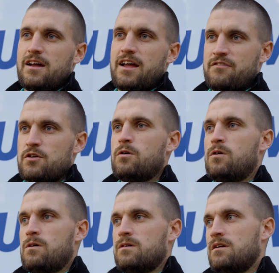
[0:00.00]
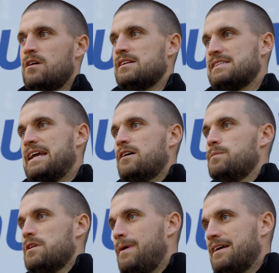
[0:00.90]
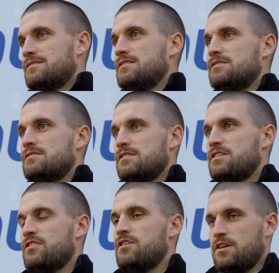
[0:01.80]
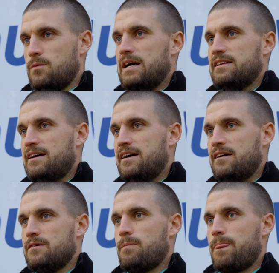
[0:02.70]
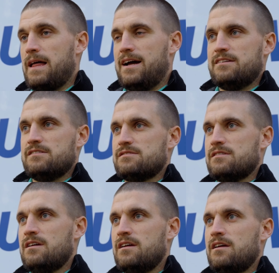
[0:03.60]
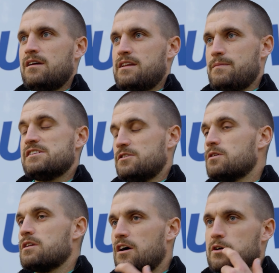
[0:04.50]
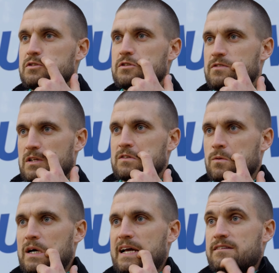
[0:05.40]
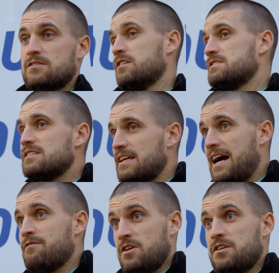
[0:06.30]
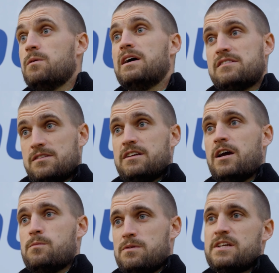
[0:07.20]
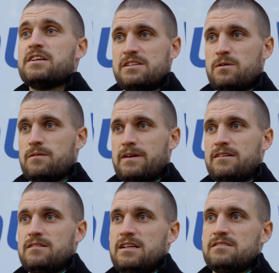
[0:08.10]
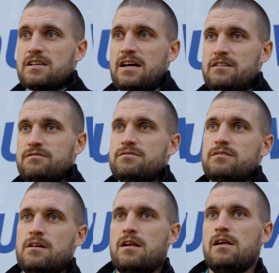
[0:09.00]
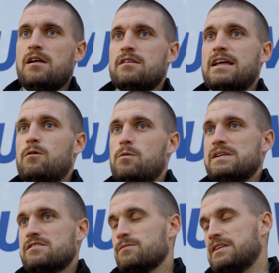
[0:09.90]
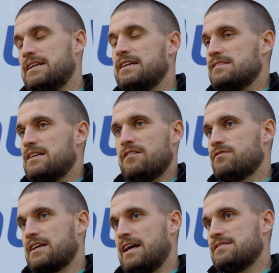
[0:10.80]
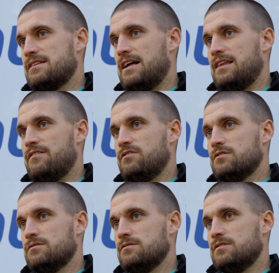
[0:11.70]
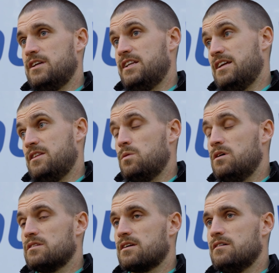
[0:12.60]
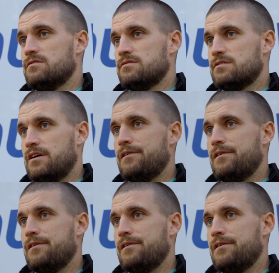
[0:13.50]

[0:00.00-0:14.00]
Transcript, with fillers: if you're teeing it up at the Masters, you've earned your way there, and that means you've done a lot of good stuff along the way. Not to say you haven't earned your way to the Open. You see what I mean? It's kind of that would be something in itself to get to that level in, in the world of golf.